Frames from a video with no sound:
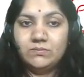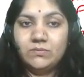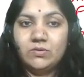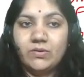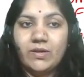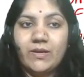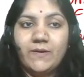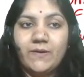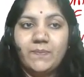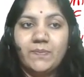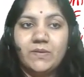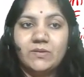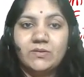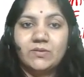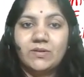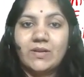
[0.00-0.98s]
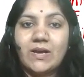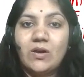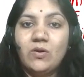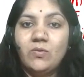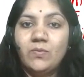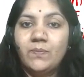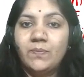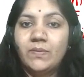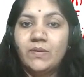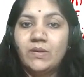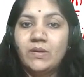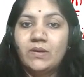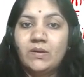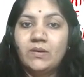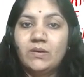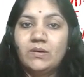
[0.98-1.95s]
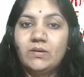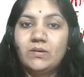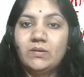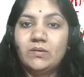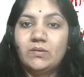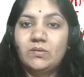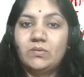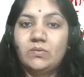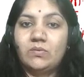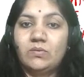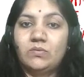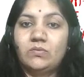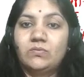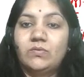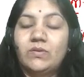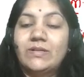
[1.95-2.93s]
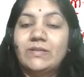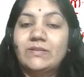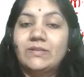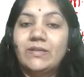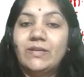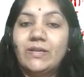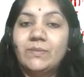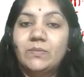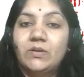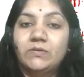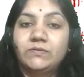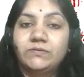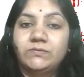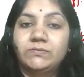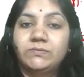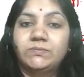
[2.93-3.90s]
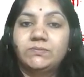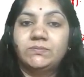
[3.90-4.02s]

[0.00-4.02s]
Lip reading: Okay, so now, what is the name of